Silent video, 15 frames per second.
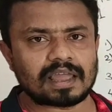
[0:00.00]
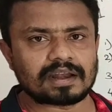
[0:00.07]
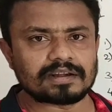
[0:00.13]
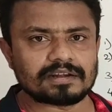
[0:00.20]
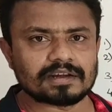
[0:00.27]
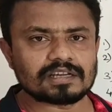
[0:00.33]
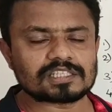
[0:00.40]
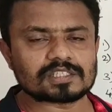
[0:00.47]

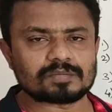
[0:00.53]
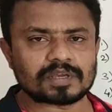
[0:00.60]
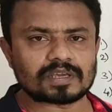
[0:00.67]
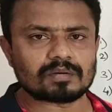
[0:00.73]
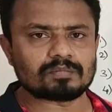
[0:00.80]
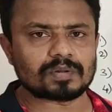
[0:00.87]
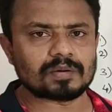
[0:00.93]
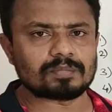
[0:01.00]
and Dutch
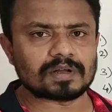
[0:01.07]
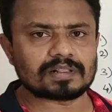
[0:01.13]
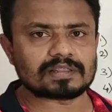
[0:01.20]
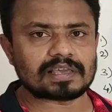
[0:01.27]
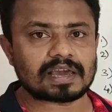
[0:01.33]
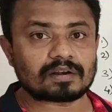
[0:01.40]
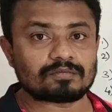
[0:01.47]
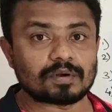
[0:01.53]
speaking people,
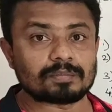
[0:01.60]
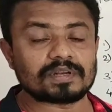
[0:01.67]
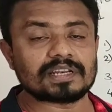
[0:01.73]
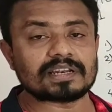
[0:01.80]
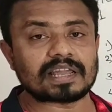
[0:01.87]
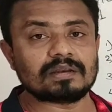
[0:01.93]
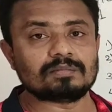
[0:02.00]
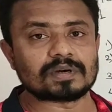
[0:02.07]
they are
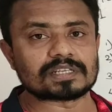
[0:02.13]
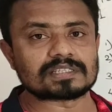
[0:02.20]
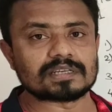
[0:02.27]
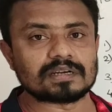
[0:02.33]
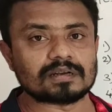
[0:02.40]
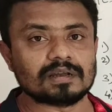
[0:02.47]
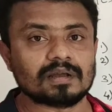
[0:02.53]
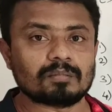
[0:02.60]

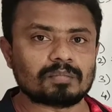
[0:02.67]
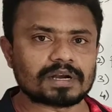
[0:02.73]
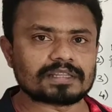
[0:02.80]
59%.